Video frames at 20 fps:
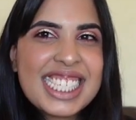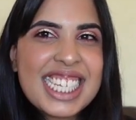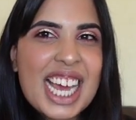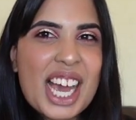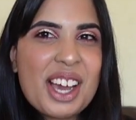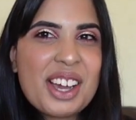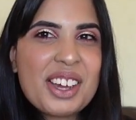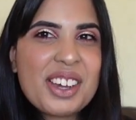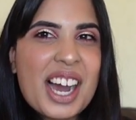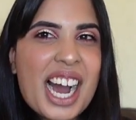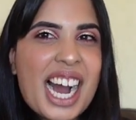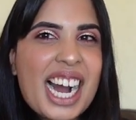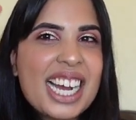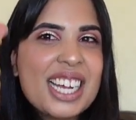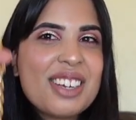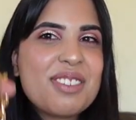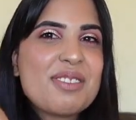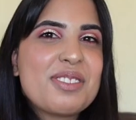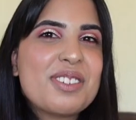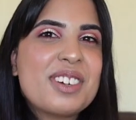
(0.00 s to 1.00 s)
So
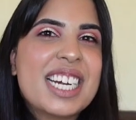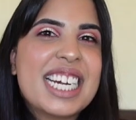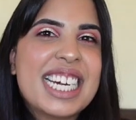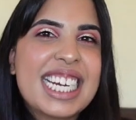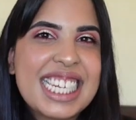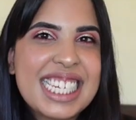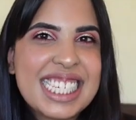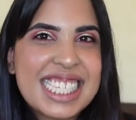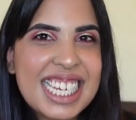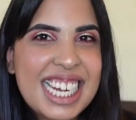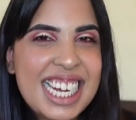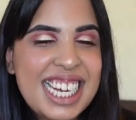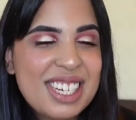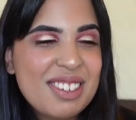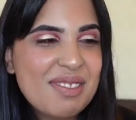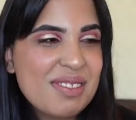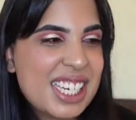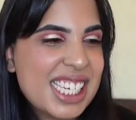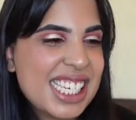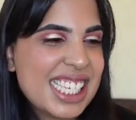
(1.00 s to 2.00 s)
I really
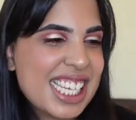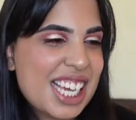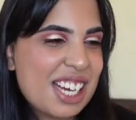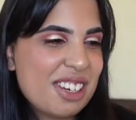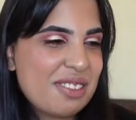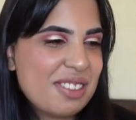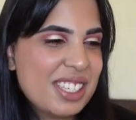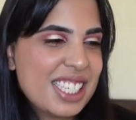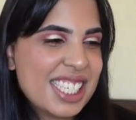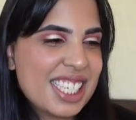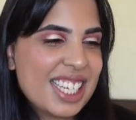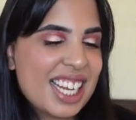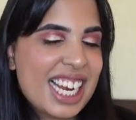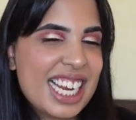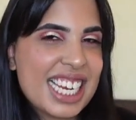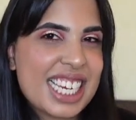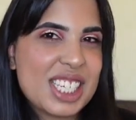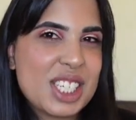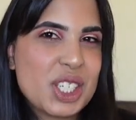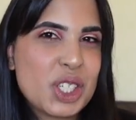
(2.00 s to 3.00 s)
turned myself into
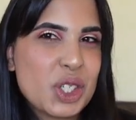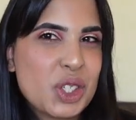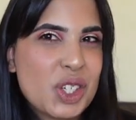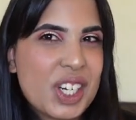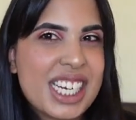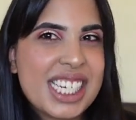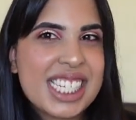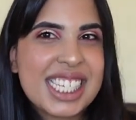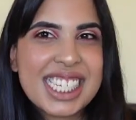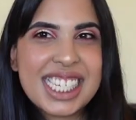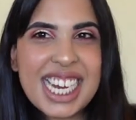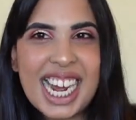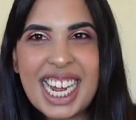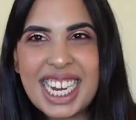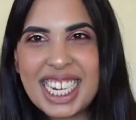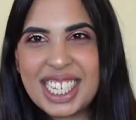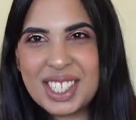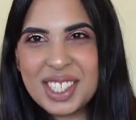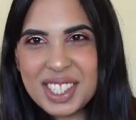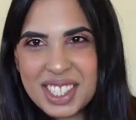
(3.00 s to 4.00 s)
like a street
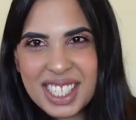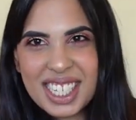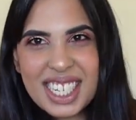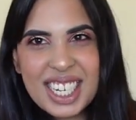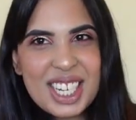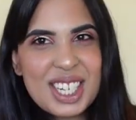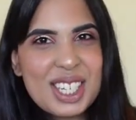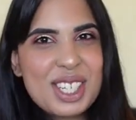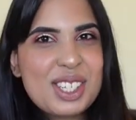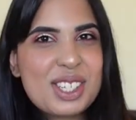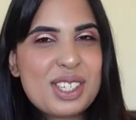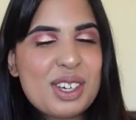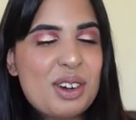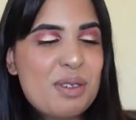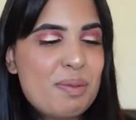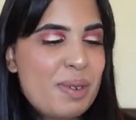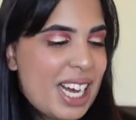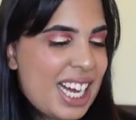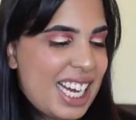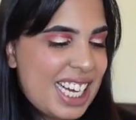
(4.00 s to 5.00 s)
style sort
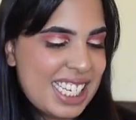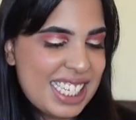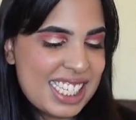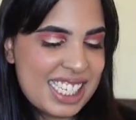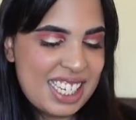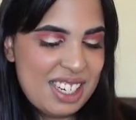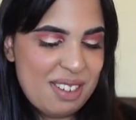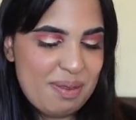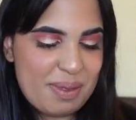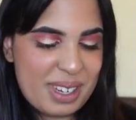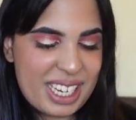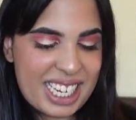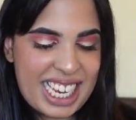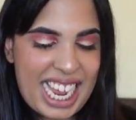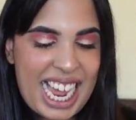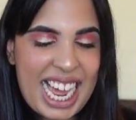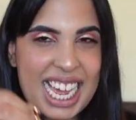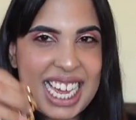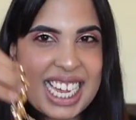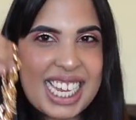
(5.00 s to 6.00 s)
of person. But
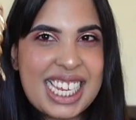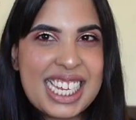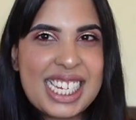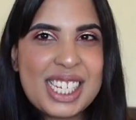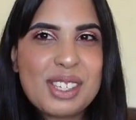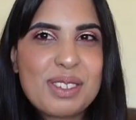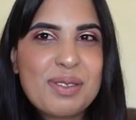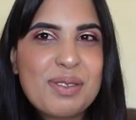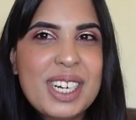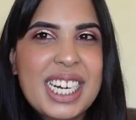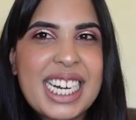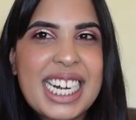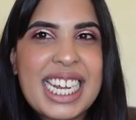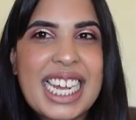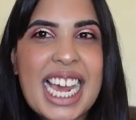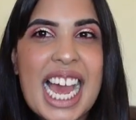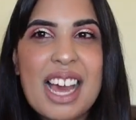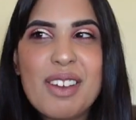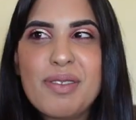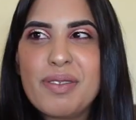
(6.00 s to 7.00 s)
yeah, it's
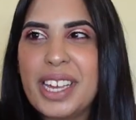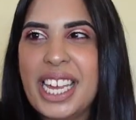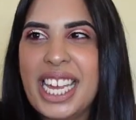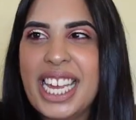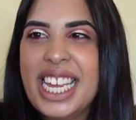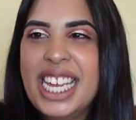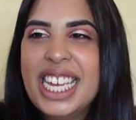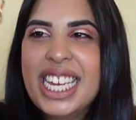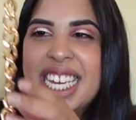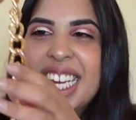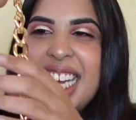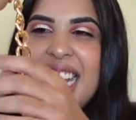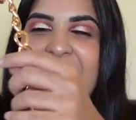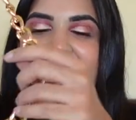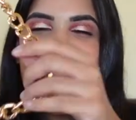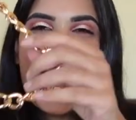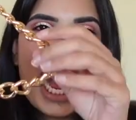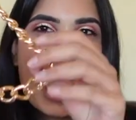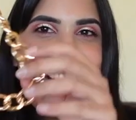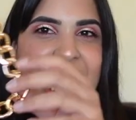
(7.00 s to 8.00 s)
really heavy.
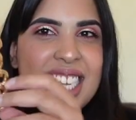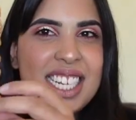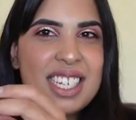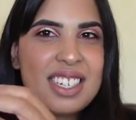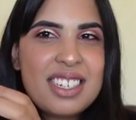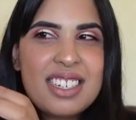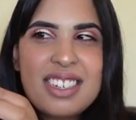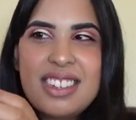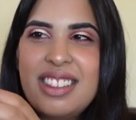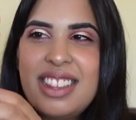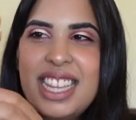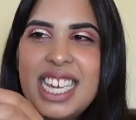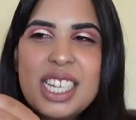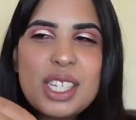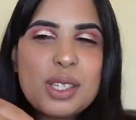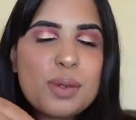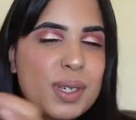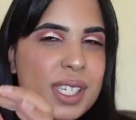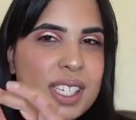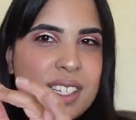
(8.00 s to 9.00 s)
And
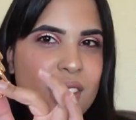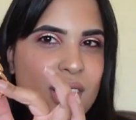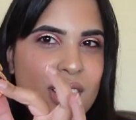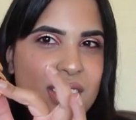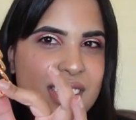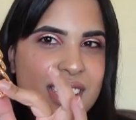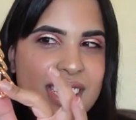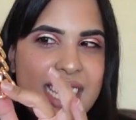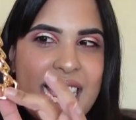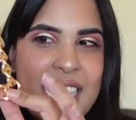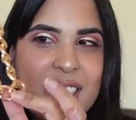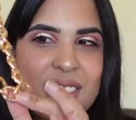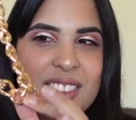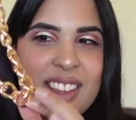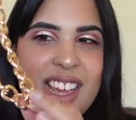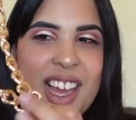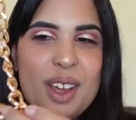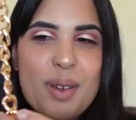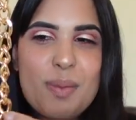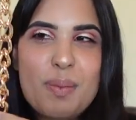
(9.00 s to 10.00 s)
this wasn't on sale
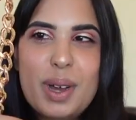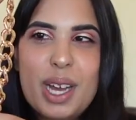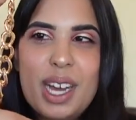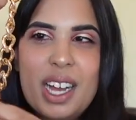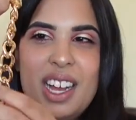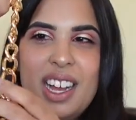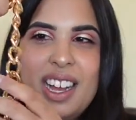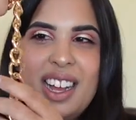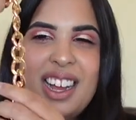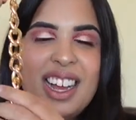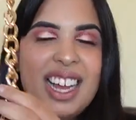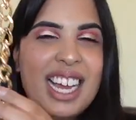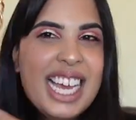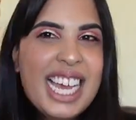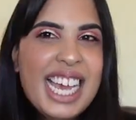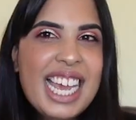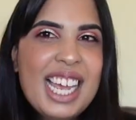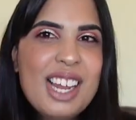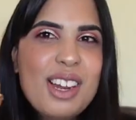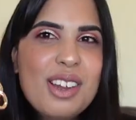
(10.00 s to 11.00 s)
though, but
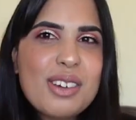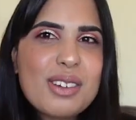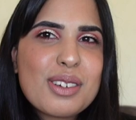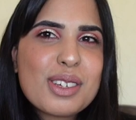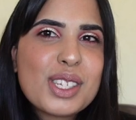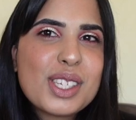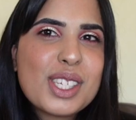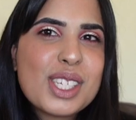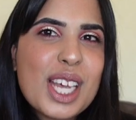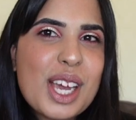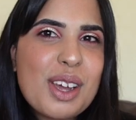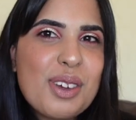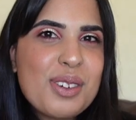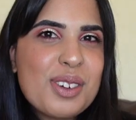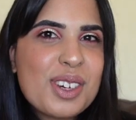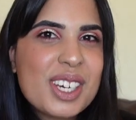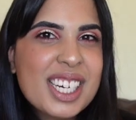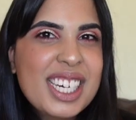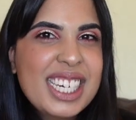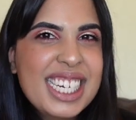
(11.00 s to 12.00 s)
it looks
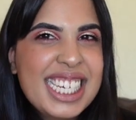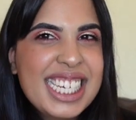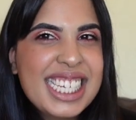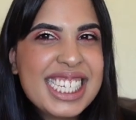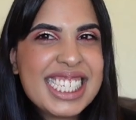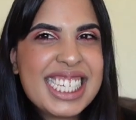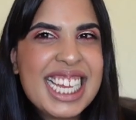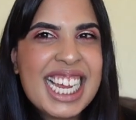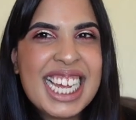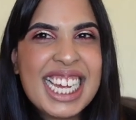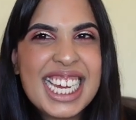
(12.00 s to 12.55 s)
so good.